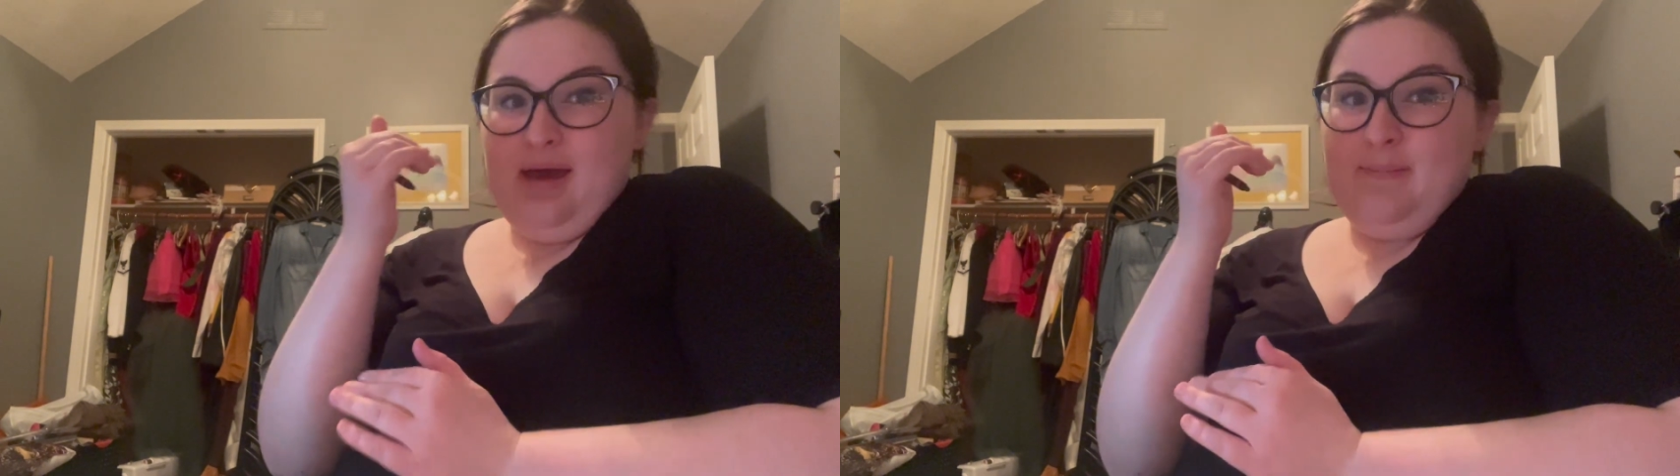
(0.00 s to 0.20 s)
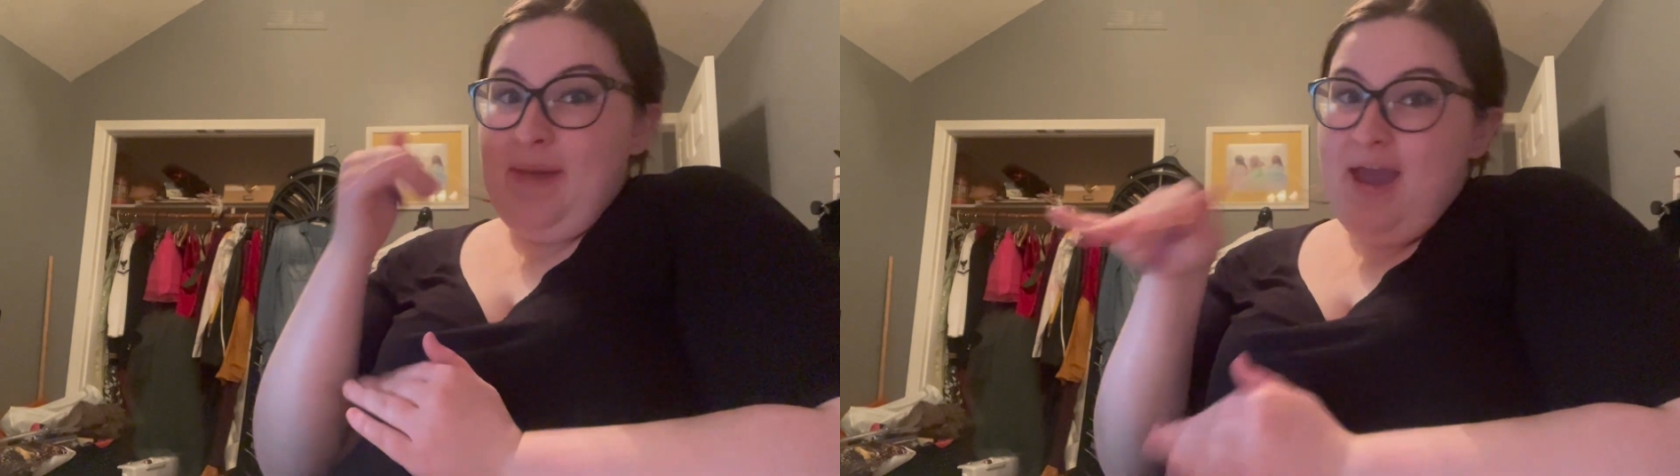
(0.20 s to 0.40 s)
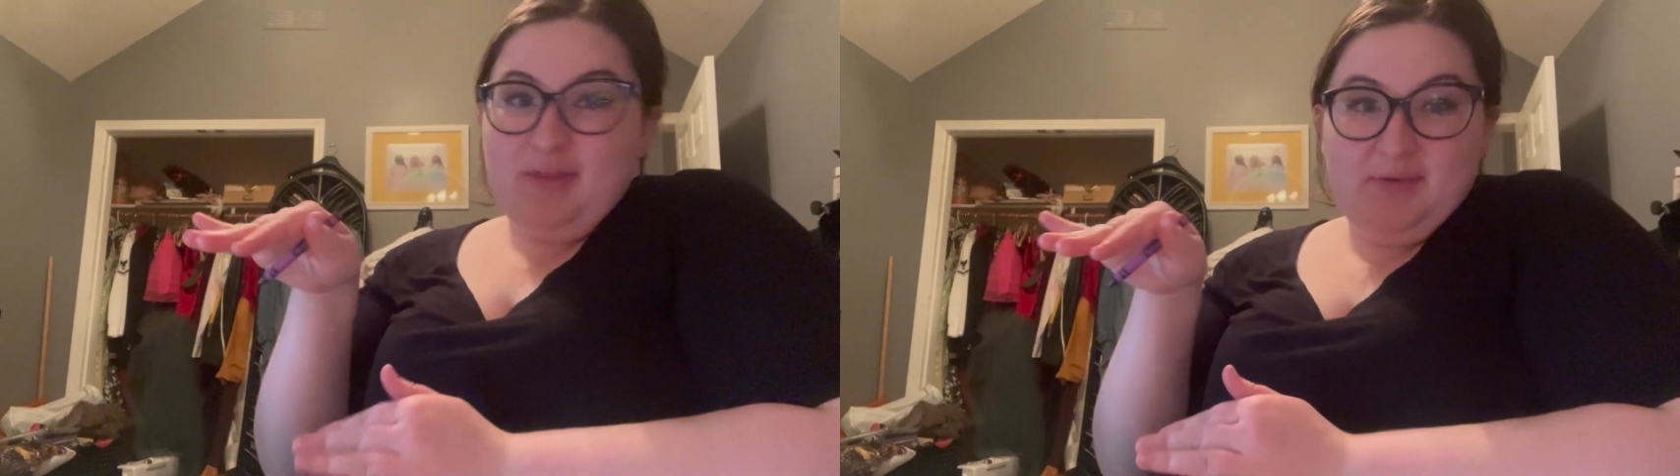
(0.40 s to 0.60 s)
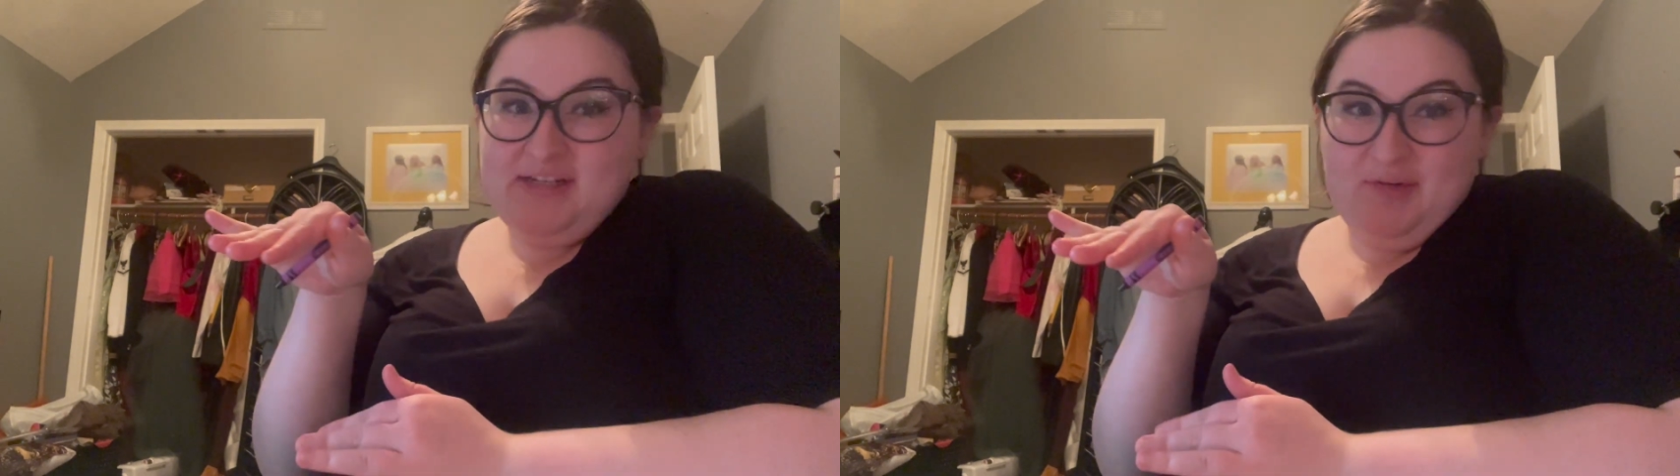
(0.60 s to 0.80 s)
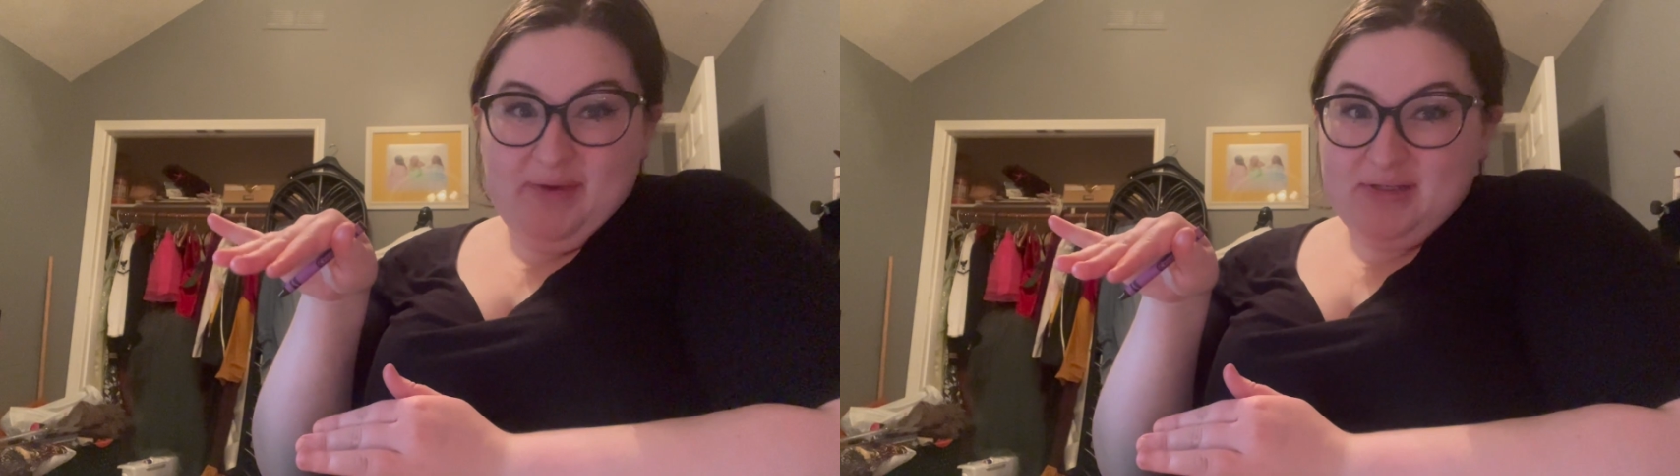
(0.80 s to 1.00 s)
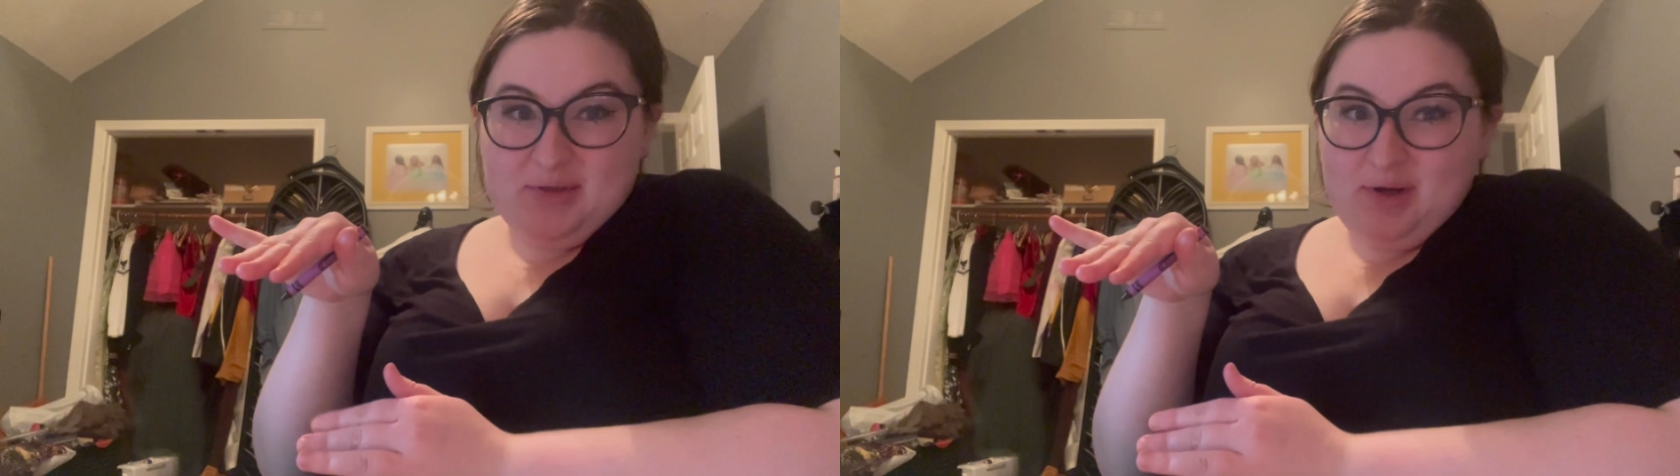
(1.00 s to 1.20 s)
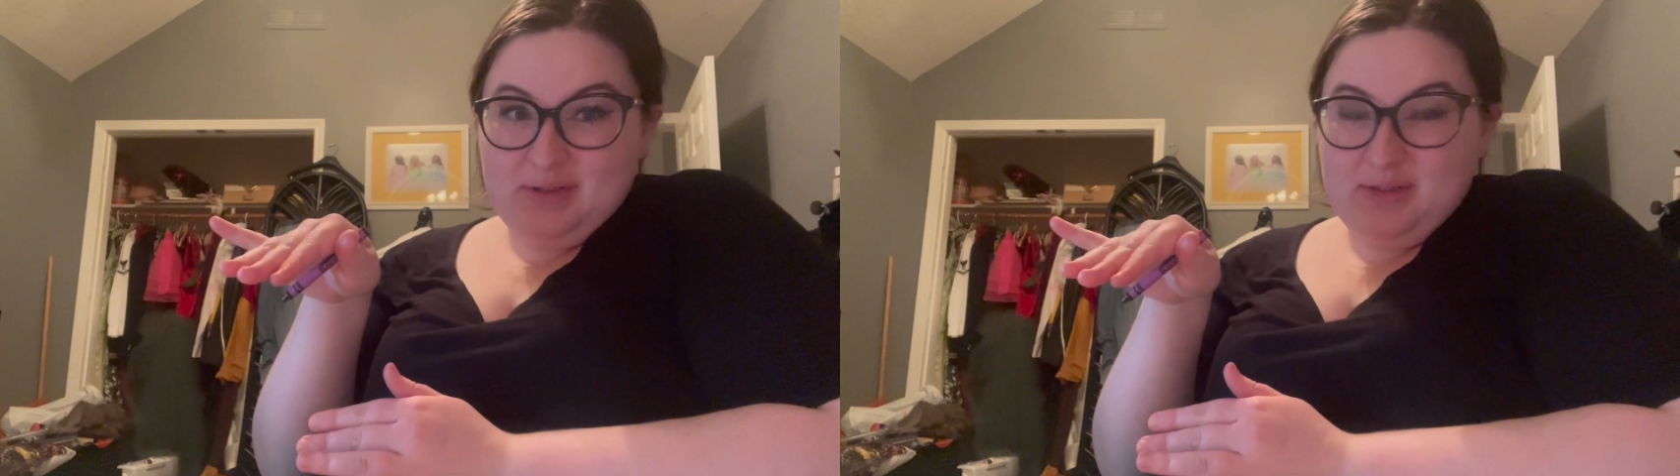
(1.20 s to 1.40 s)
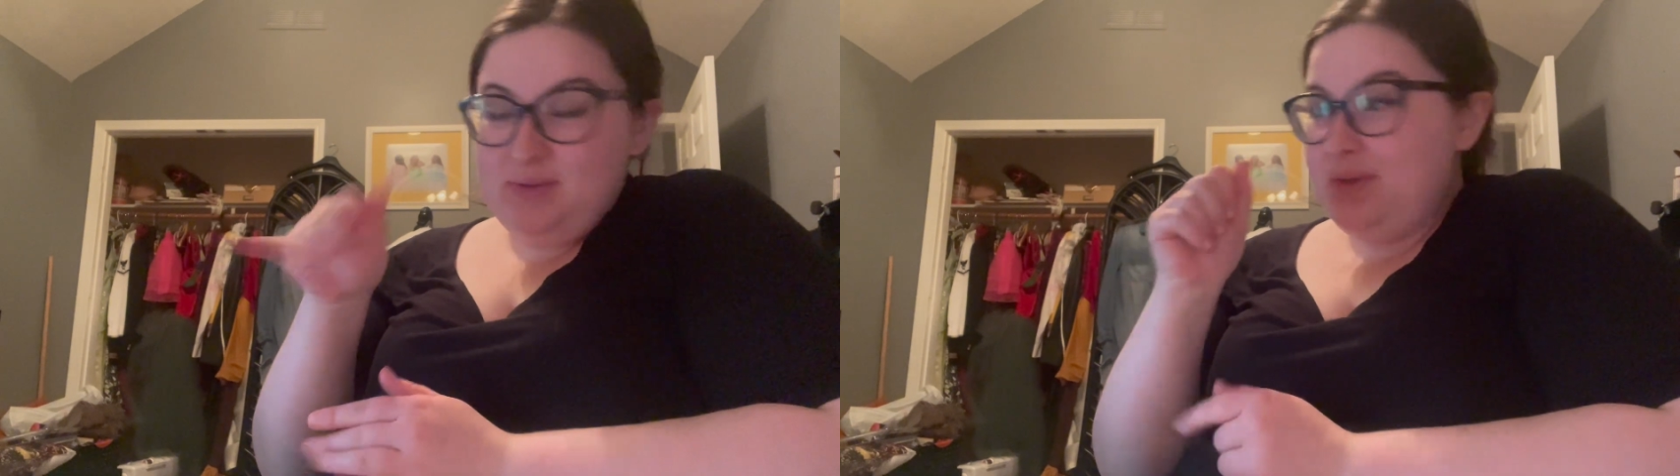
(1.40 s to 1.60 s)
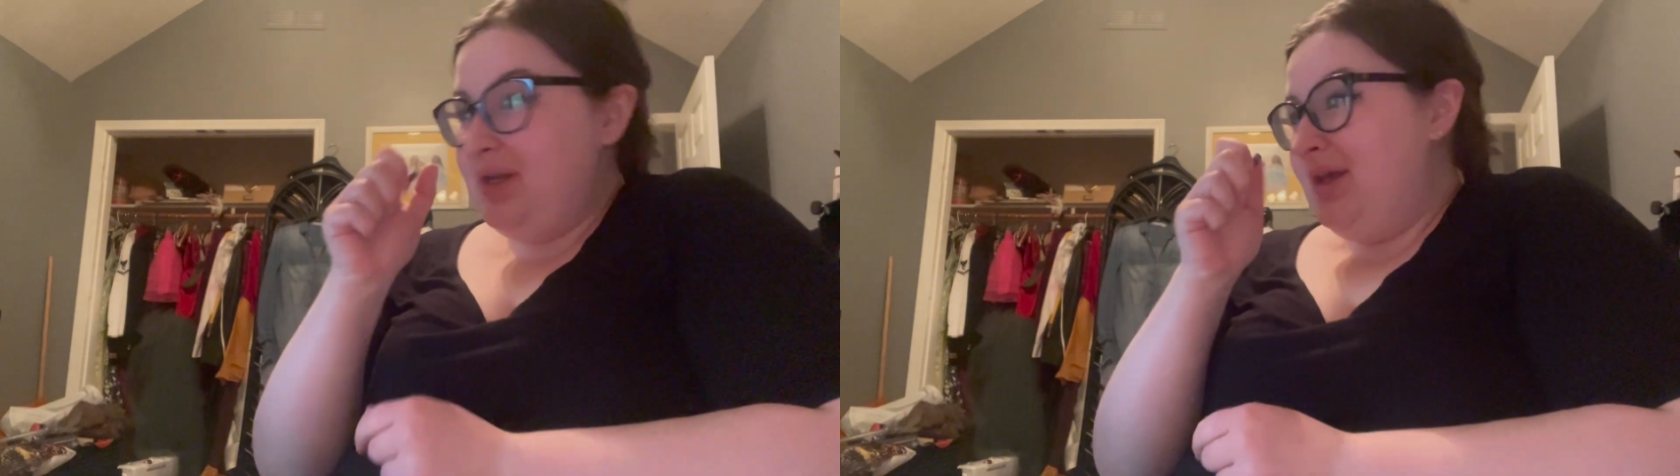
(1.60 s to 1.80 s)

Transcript: Math was never my strong suit.